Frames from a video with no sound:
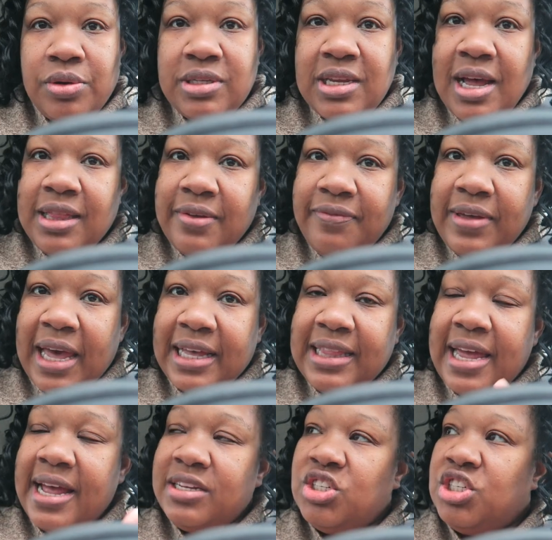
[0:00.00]
So it's not the
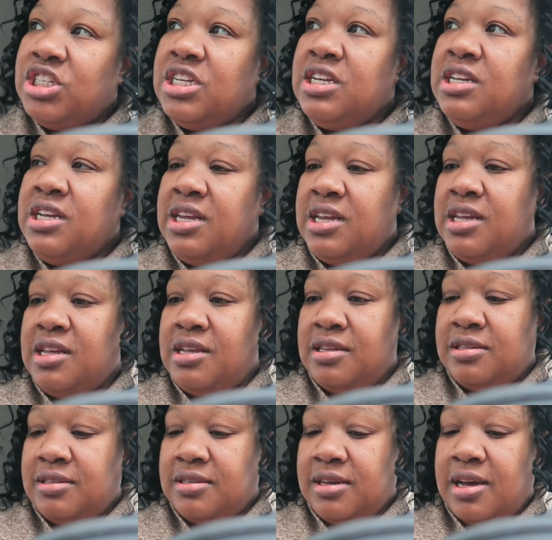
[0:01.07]
fact that she
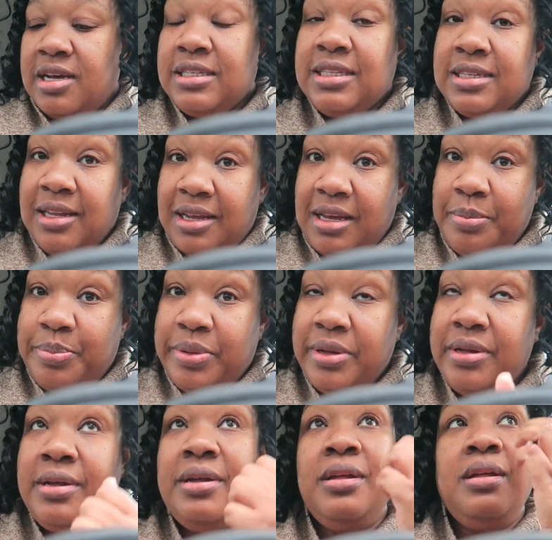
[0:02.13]
is asleep
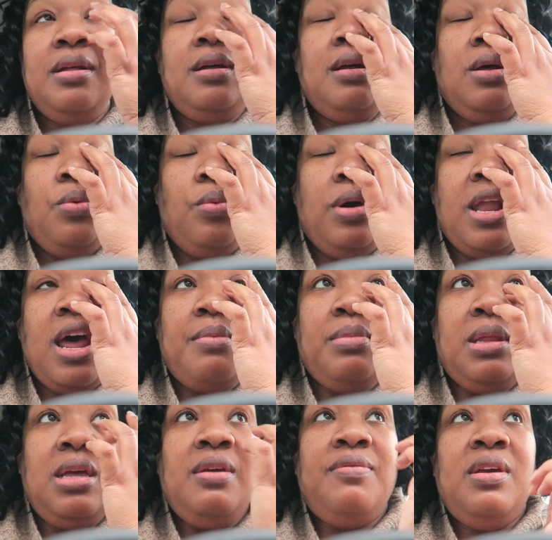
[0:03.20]
when
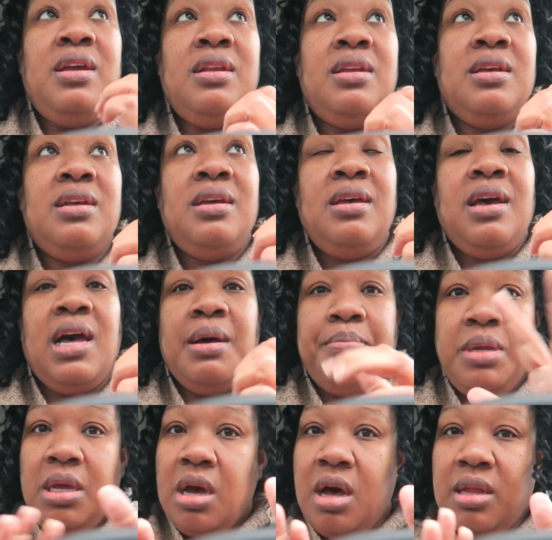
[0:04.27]
I'm leaving.
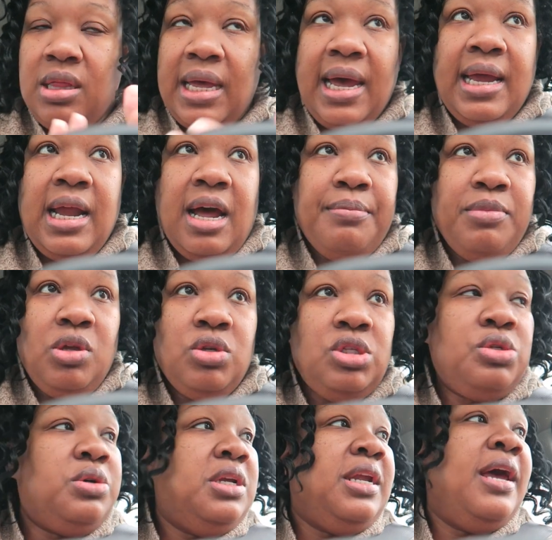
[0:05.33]
I'm beyond that. I'm
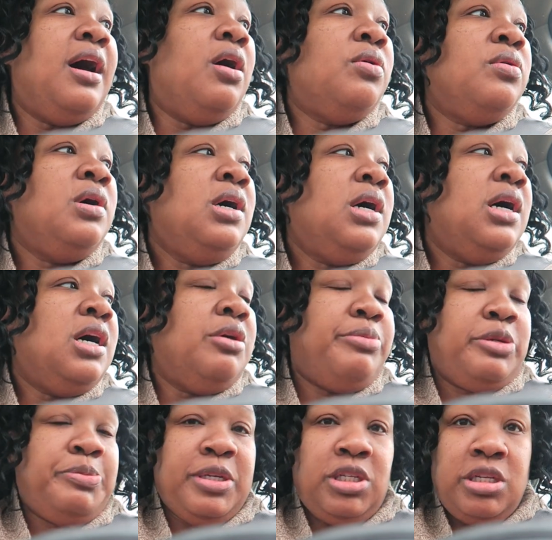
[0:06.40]
used to it now,
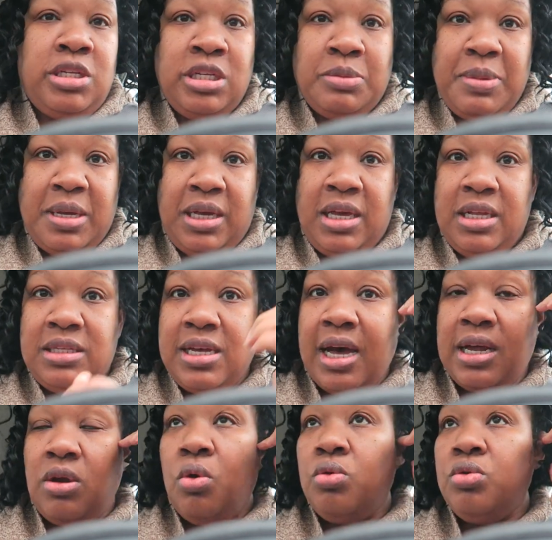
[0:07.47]
um, especially since my kids got